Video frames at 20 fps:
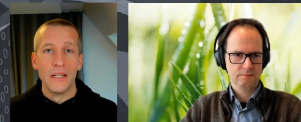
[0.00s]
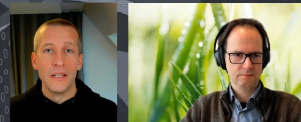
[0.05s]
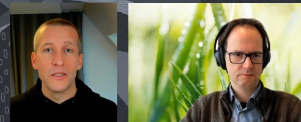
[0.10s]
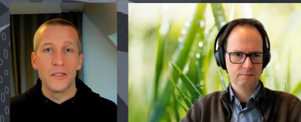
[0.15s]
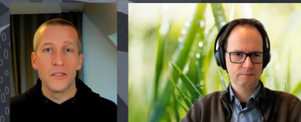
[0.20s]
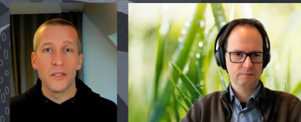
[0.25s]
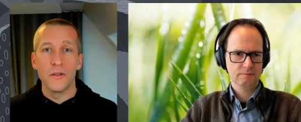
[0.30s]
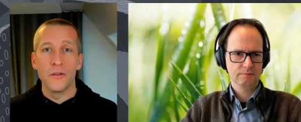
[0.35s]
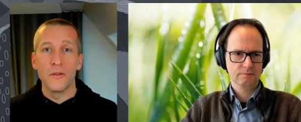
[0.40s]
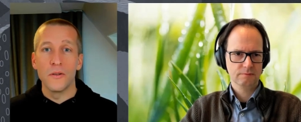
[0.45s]

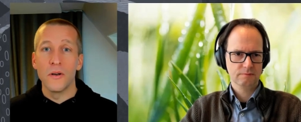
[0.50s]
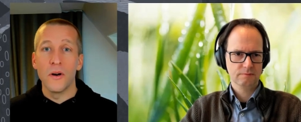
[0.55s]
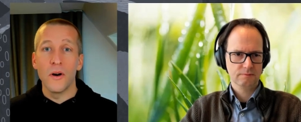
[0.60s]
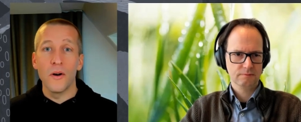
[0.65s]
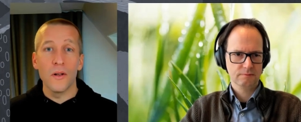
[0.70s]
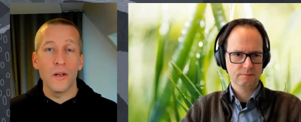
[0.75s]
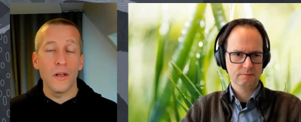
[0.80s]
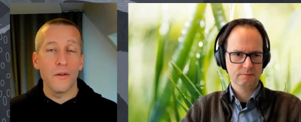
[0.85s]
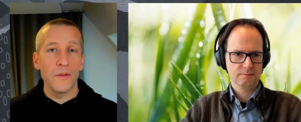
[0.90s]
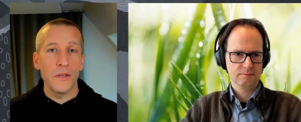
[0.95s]
Speaker 1: so
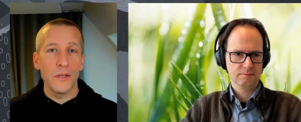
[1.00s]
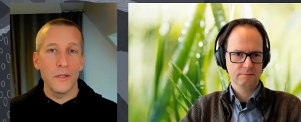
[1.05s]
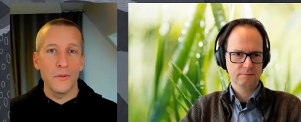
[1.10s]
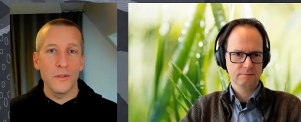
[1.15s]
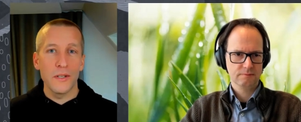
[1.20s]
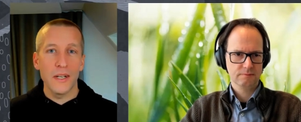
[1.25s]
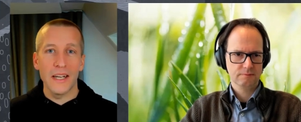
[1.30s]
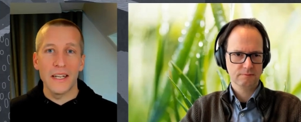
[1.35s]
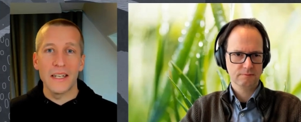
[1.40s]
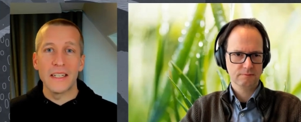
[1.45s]
all of you
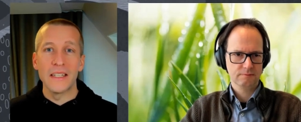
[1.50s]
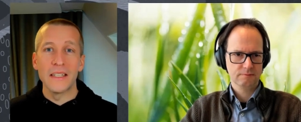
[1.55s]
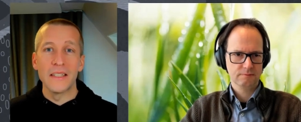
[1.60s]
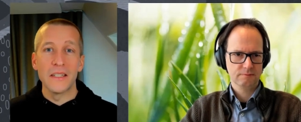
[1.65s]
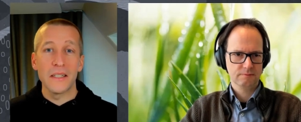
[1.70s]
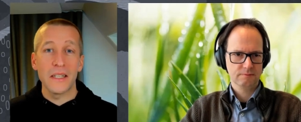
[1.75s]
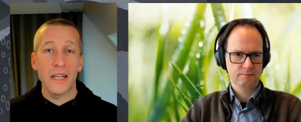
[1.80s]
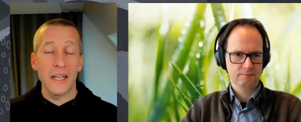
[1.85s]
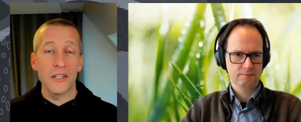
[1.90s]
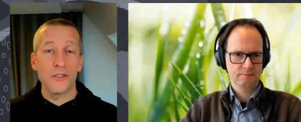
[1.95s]
can
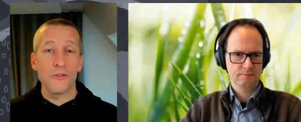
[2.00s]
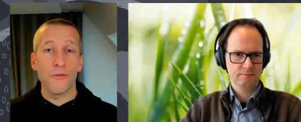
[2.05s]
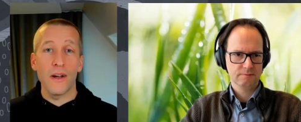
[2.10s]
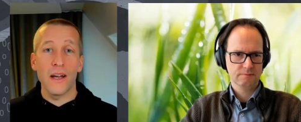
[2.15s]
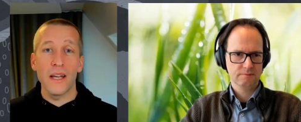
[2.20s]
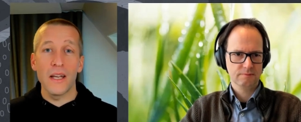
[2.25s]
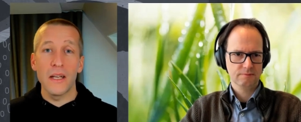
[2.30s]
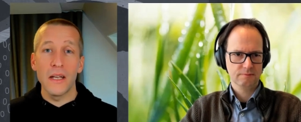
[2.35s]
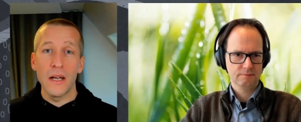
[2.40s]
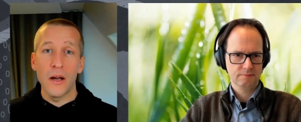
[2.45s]
can
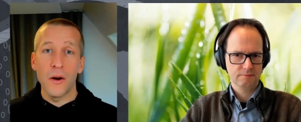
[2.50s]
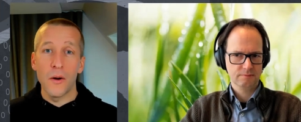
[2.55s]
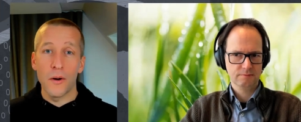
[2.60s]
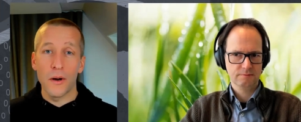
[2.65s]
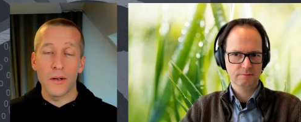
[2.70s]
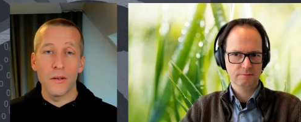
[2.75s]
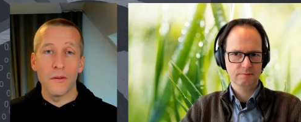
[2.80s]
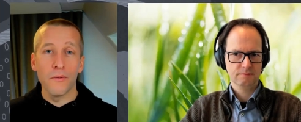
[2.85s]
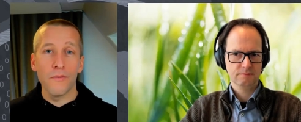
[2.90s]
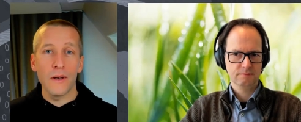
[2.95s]
try
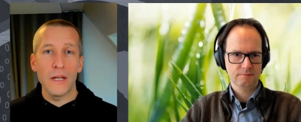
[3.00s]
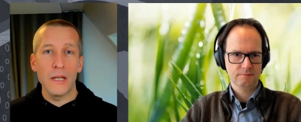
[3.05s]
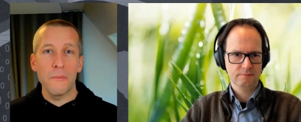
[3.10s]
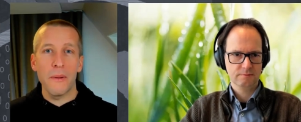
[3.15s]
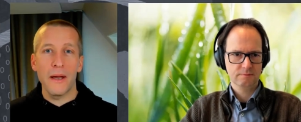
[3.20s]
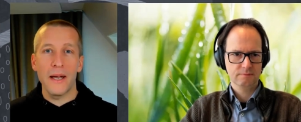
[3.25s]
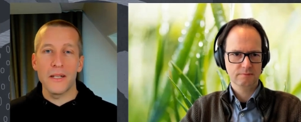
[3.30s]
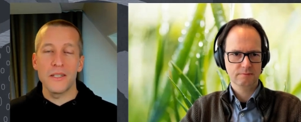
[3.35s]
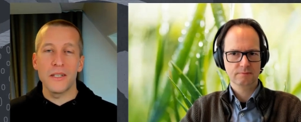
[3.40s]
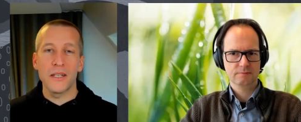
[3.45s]
Oracle Fleet
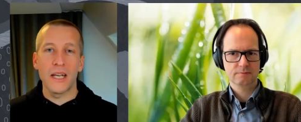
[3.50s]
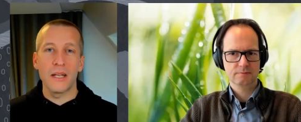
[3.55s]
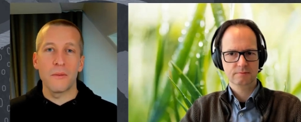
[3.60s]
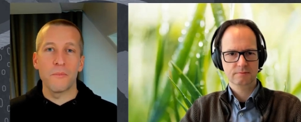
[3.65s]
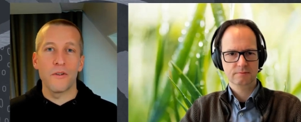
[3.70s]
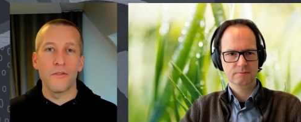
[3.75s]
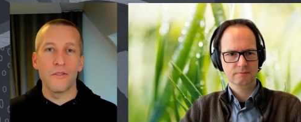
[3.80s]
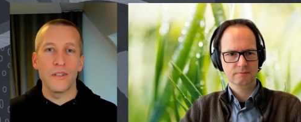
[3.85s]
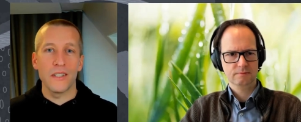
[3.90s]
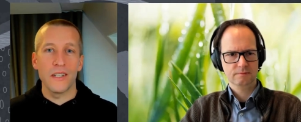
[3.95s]
Patching and
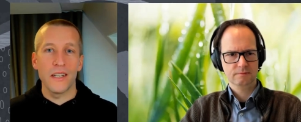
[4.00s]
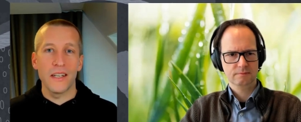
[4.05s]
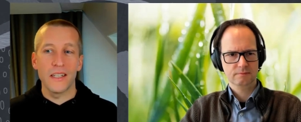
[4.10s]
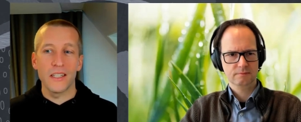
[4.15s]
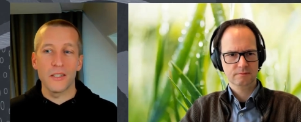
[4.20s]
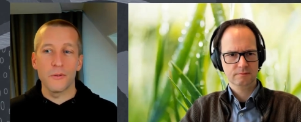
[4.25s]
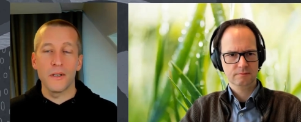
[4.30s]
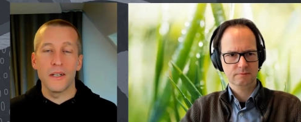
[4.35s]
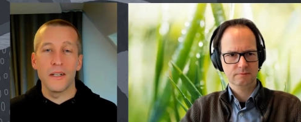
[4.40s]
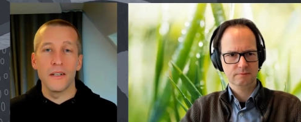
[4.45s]
Provisioning
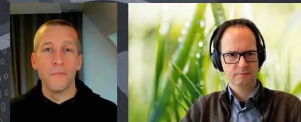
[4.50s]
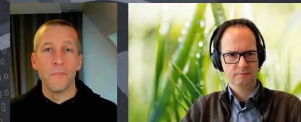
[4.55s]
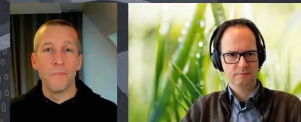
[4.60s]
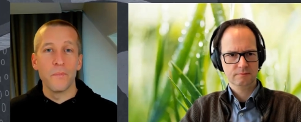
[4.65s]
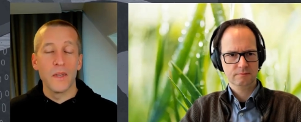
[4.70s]
as well.